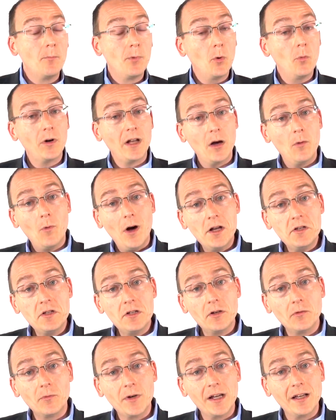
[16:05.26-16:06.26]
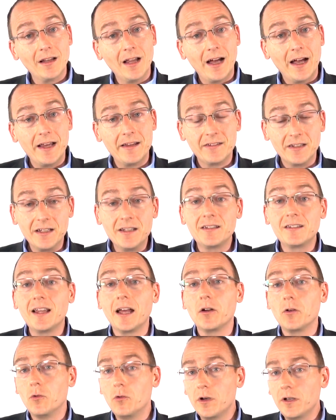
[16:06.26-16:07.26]
But what I want you to realize is
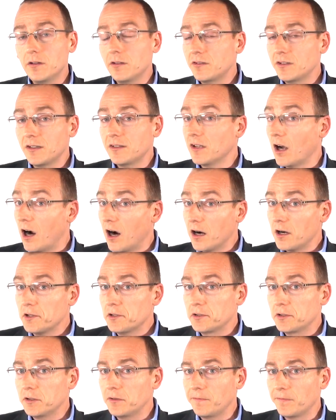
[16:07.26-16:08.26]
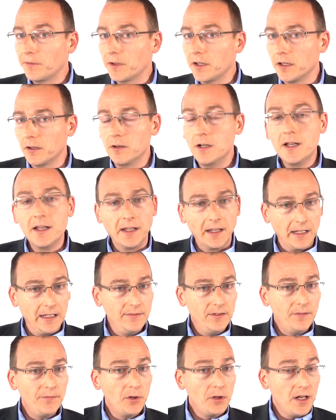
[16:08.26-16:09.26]
that oils just aren't good for you.
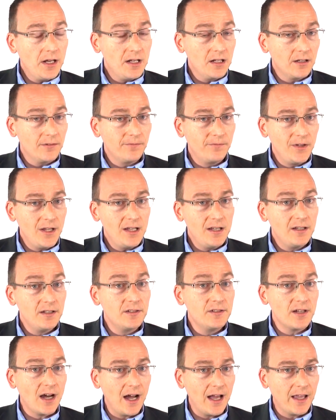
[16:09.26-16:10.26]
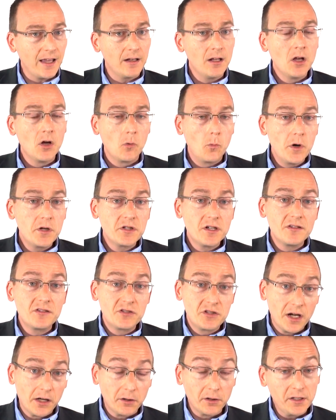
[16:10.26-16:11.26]
Even if you're eating a vegan diet, which is
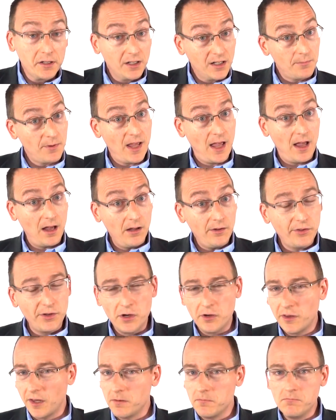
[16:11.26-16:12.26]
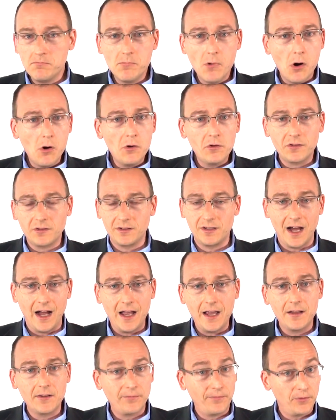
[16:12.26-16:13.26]
generally going to be healthier than most
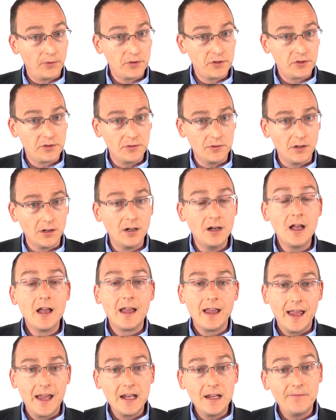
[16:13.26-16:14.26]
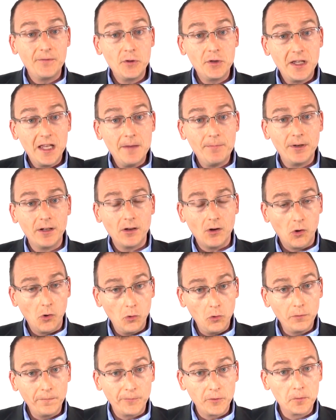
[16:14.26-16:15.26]
diets for sure, and if you keep it
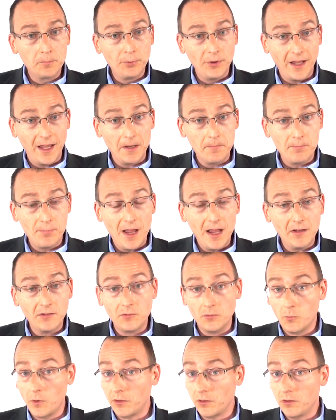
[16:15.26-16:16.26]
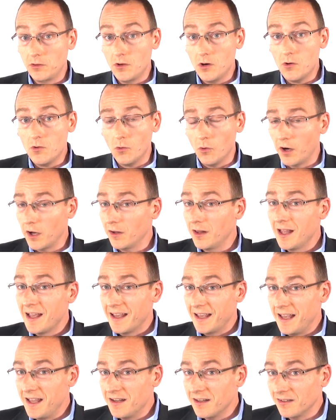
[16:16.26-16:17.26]
whole food plant-based with no oil,
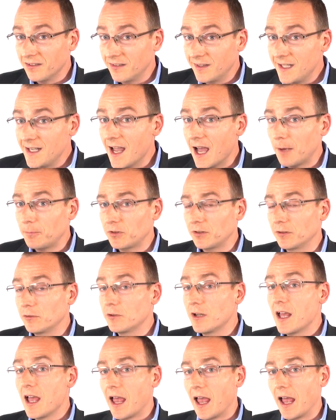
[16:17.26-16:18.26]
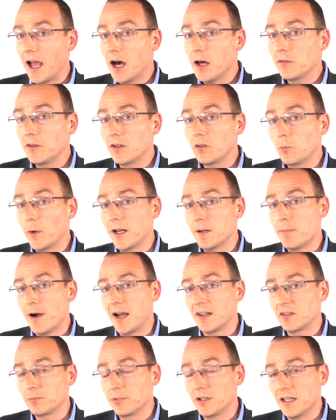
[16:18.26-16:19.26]
it is the absolute healthiest way to
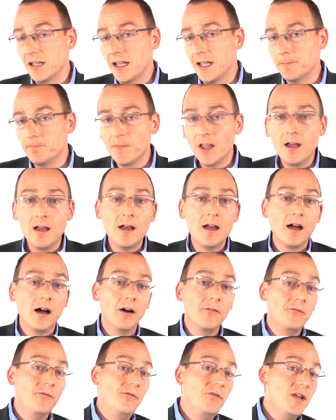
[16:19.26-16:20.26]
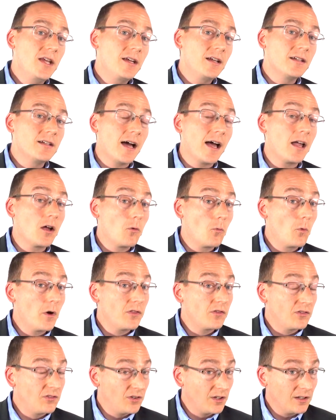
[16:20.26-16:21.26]
possibly eat. A vegan diet
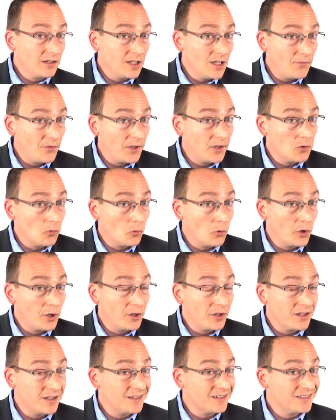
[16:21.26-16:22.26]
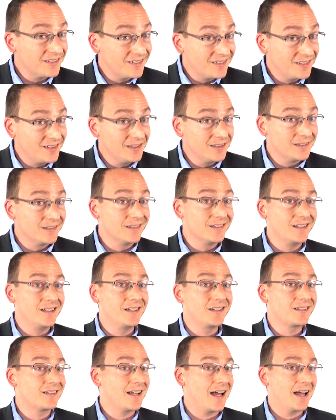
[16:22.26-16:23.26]
with significant oil in it still
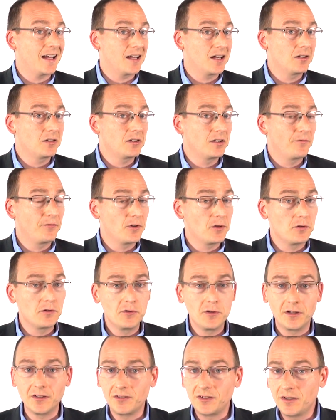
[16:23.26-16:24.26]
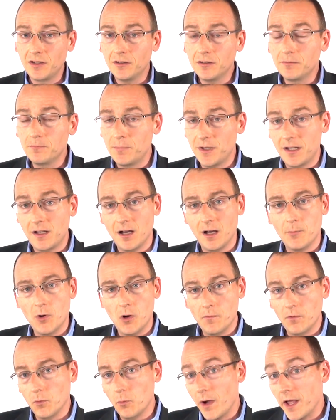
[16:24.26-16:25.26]
is not healthy for you. You can still become
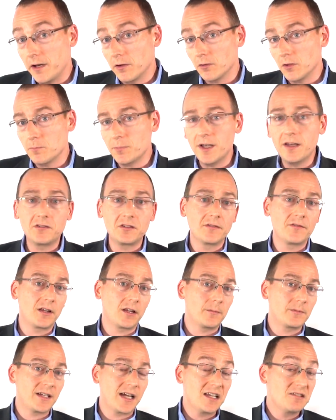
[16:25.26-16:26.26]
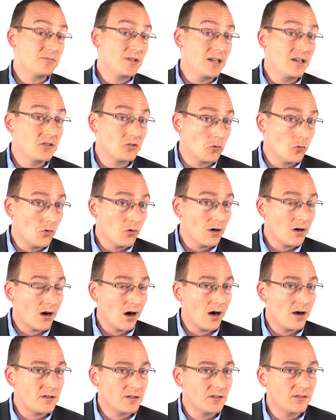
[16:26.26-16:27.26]
overweight or obese, develop diabetes or
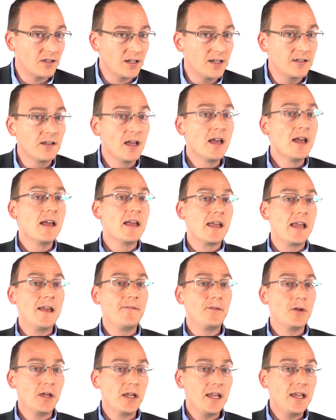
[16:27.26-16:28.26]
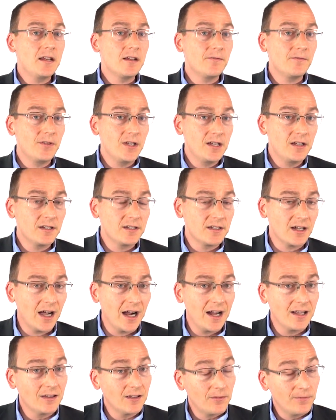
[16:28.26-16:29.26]
heart disease if you eat a vegan
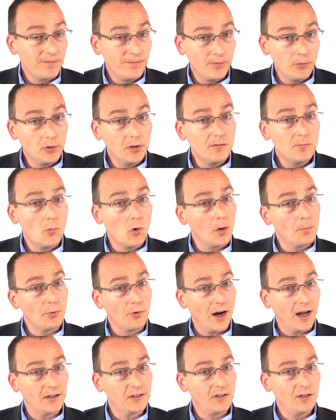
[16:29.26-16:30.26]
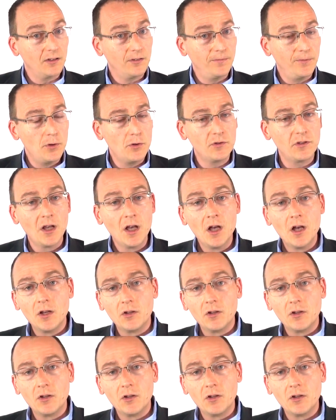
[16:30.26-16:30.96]
diet that's full of more processed foods.